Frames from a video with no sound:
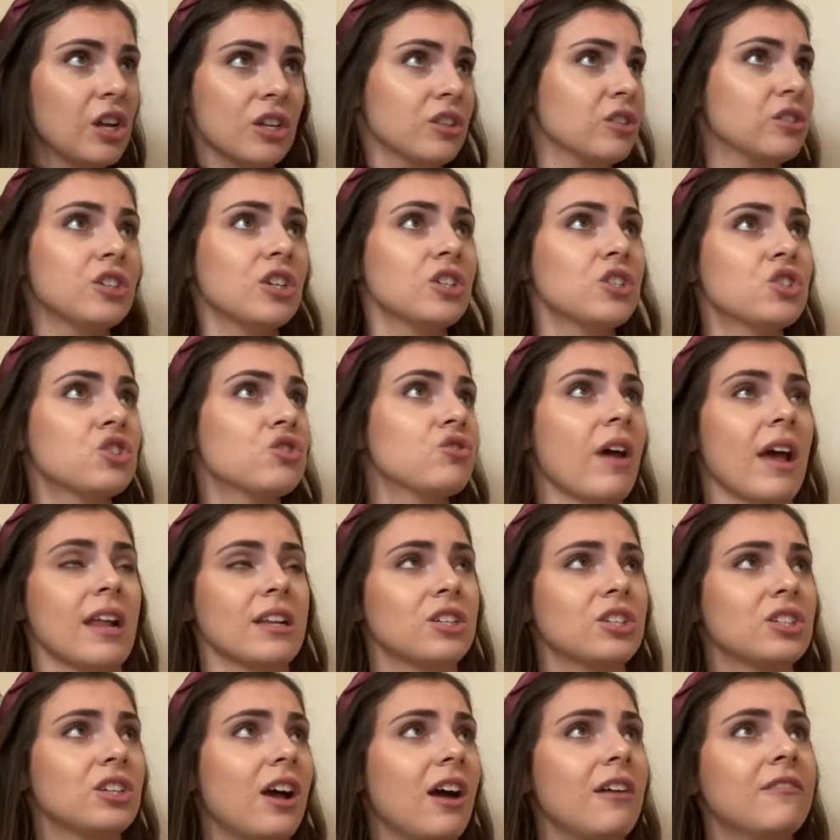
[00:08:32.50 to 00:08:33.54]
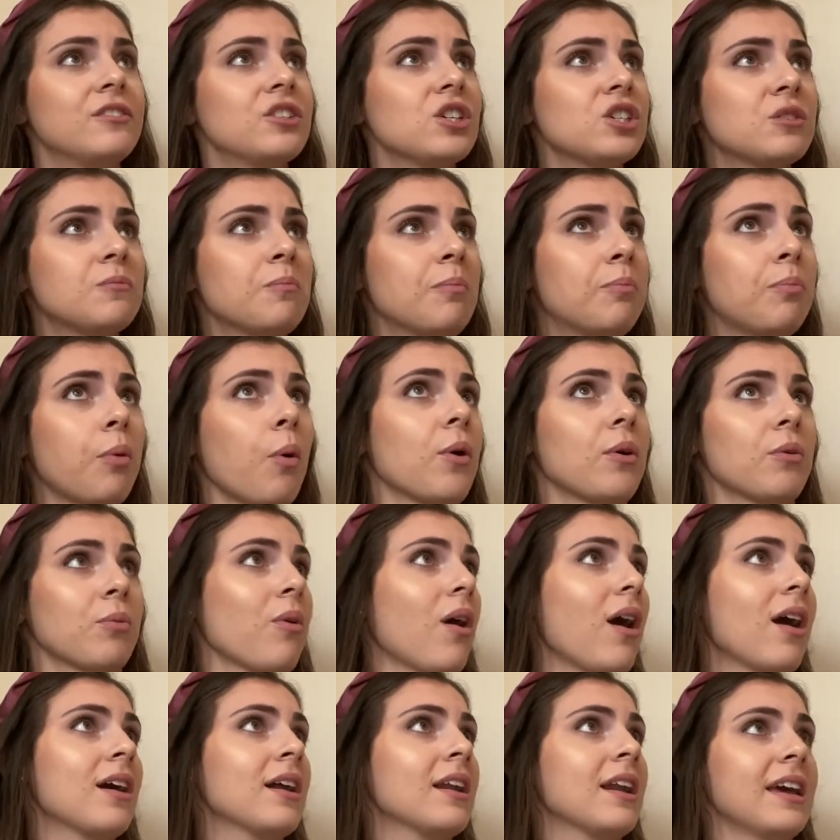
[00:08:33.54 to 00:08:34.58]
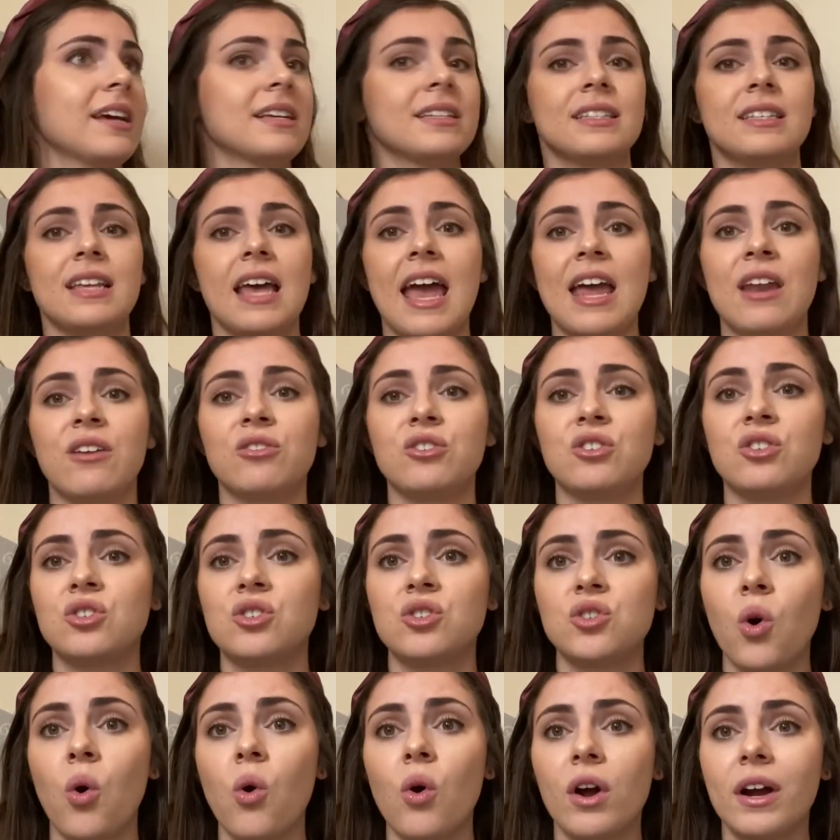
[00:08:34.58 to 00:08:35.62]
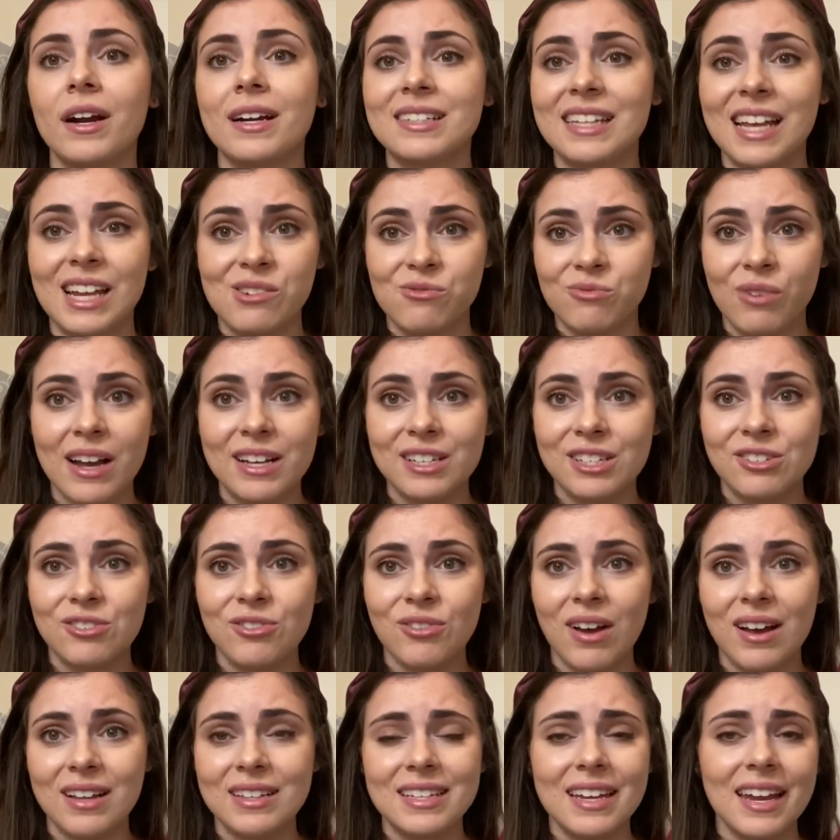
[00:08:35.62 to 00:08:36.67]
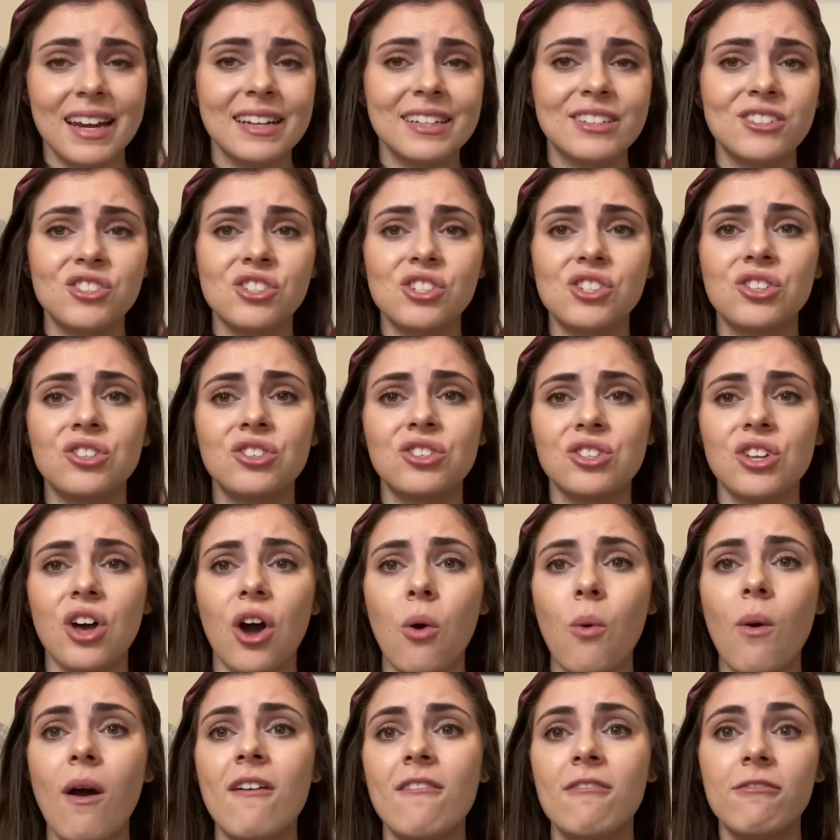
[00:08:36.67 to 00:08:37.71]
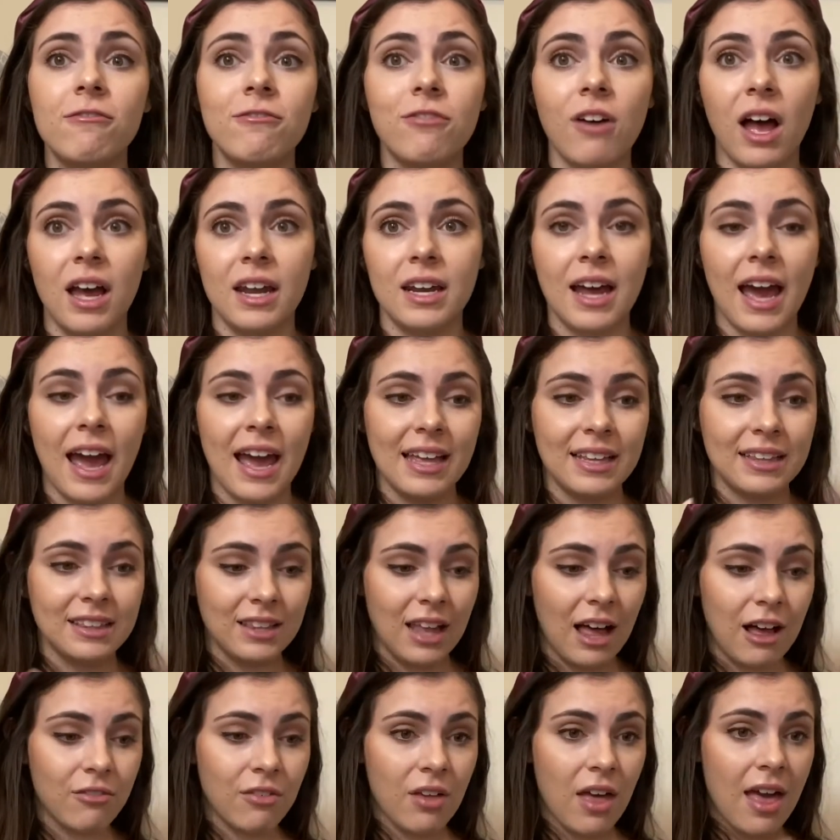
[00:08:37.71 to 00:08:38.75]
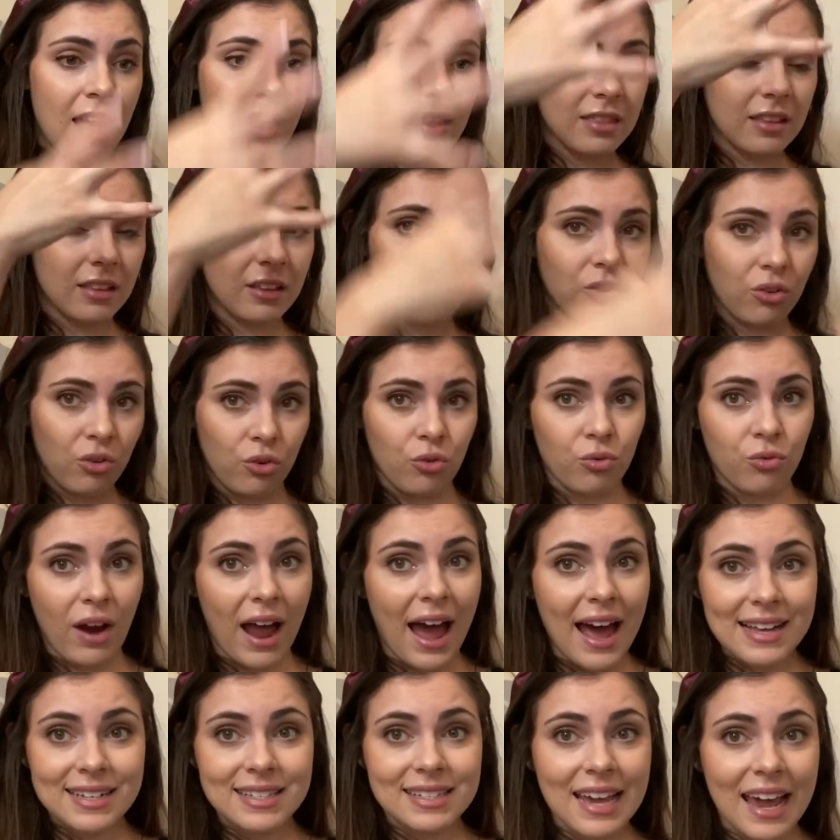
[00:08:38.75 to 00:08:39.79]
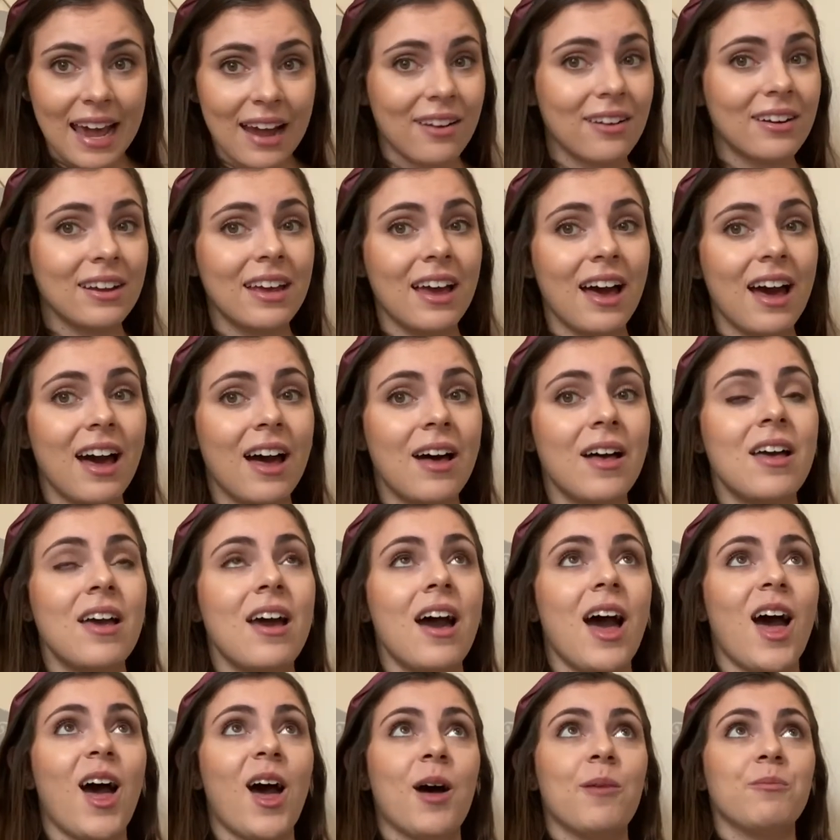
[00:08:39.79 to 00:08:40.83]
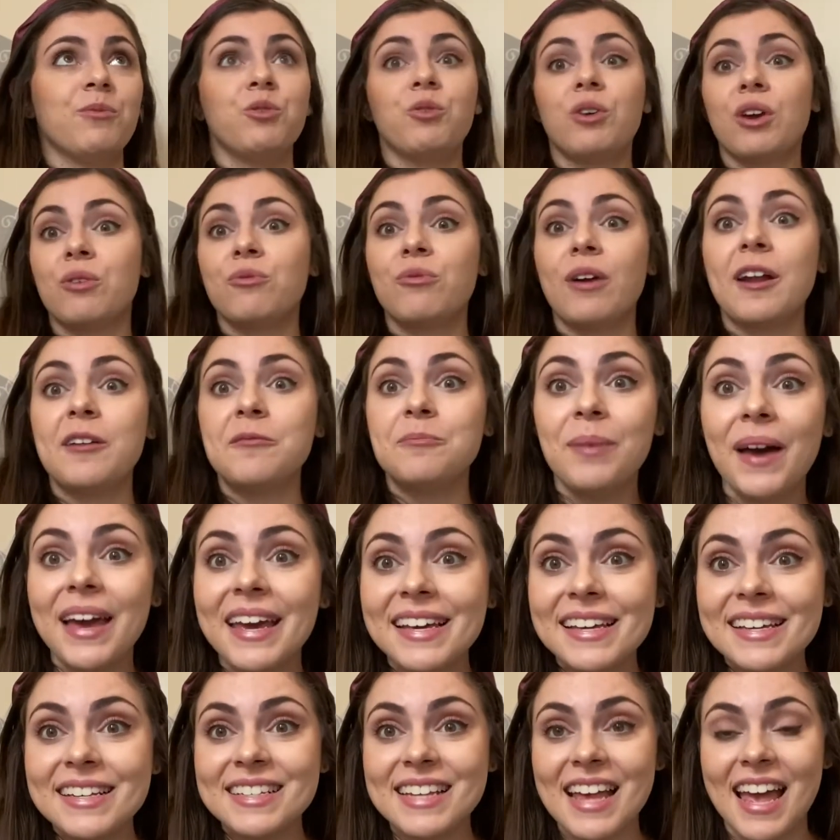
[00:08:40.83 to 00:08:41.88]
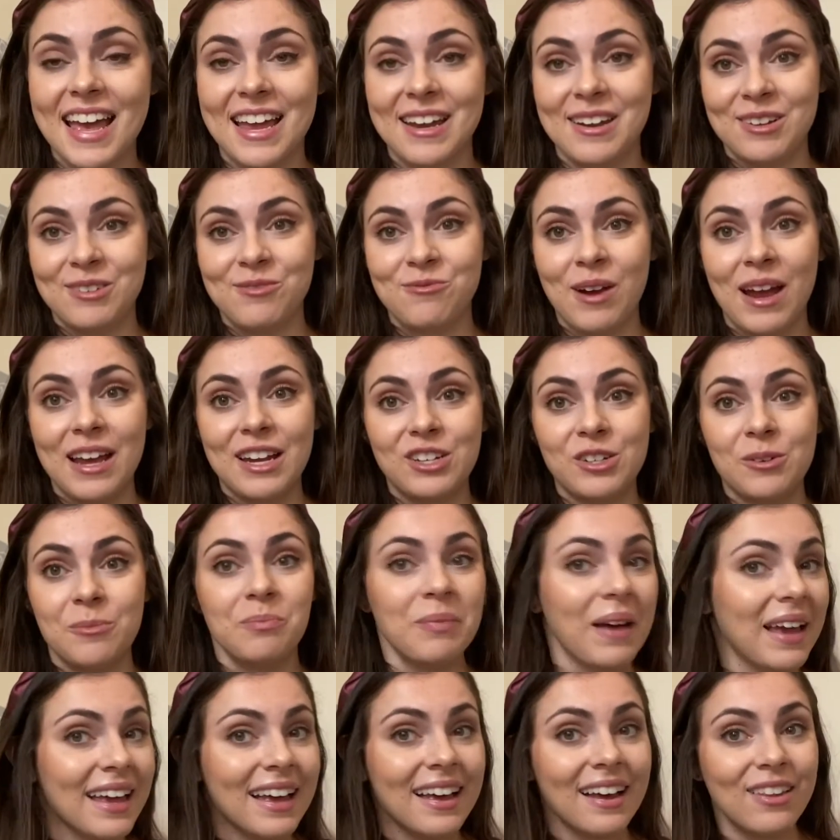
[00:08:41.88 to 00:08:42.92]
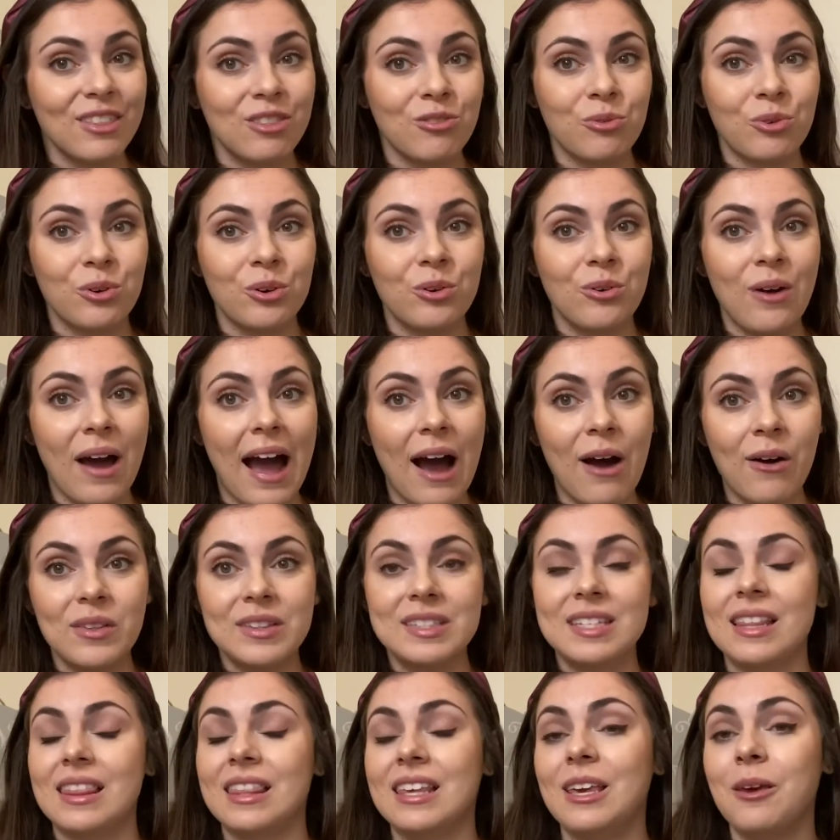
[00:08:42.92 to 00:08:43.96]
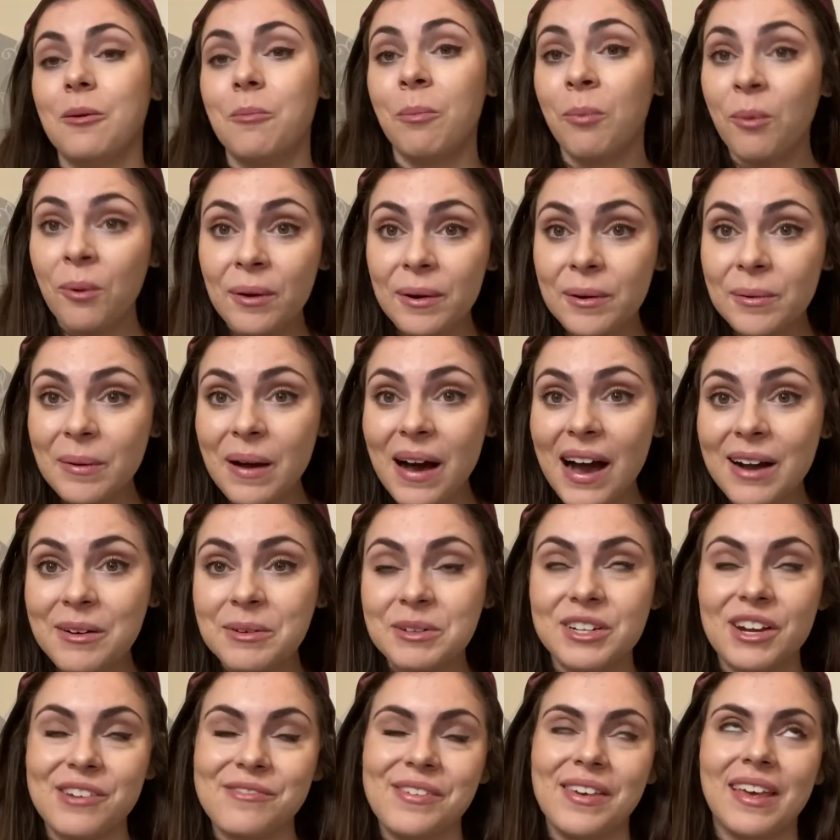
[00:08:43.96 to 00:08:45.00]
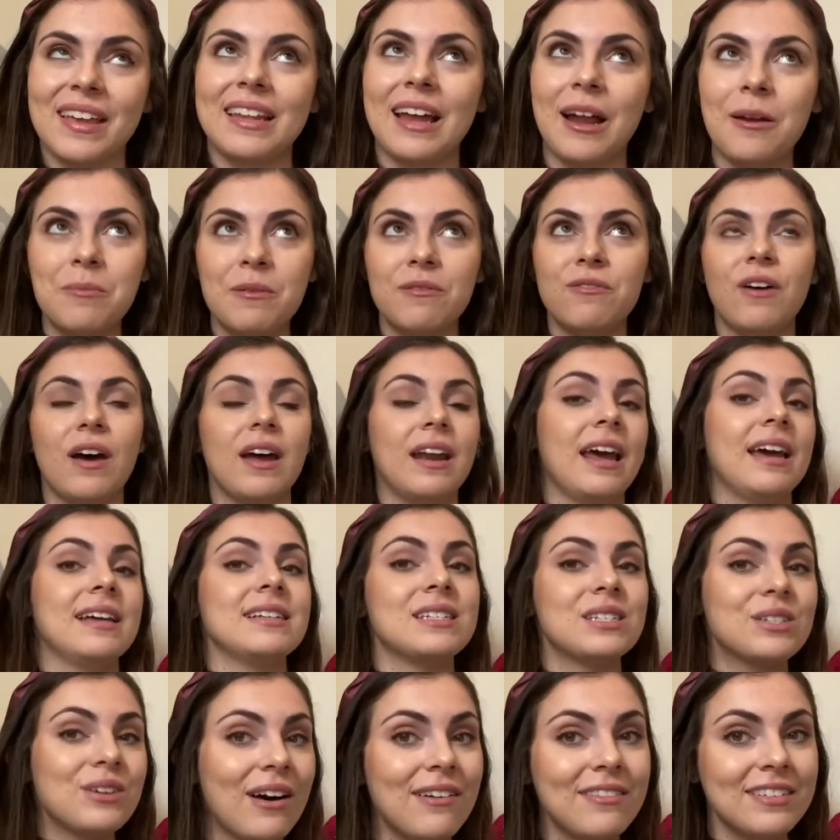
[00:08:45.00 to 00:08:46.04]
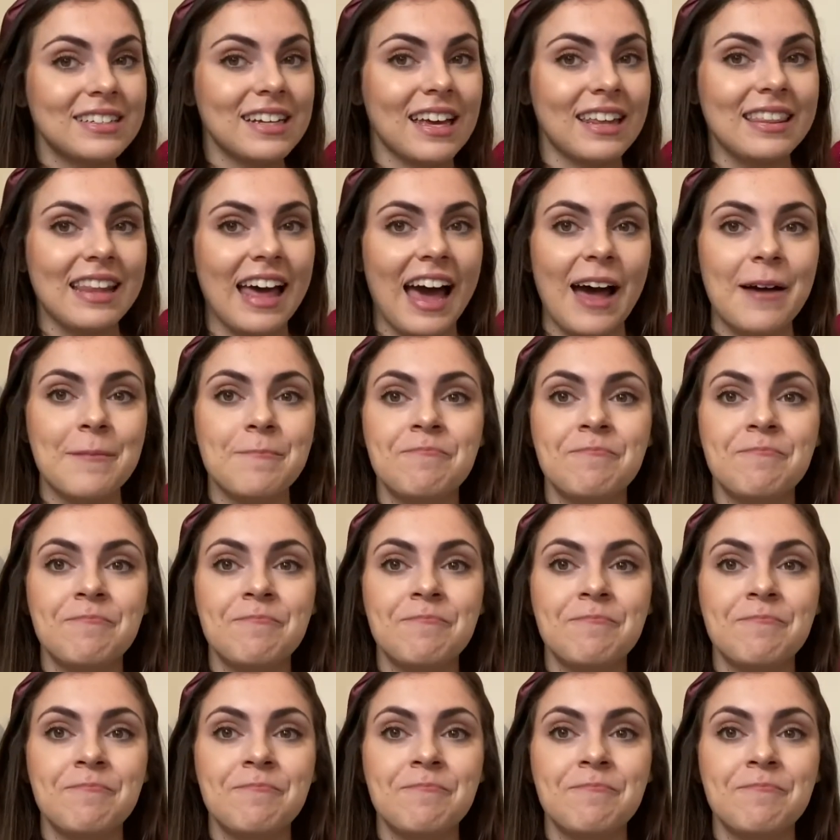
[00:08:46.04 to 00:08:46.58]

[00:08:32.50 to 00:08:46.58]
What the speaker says: a stretch of just boardwalkness and stores and restaurants, and it's just so fun. I love the little grass area. You can rent bikes and ride your bike throughout the boardwalk, which I feel like that would be fun. I still haven't done that.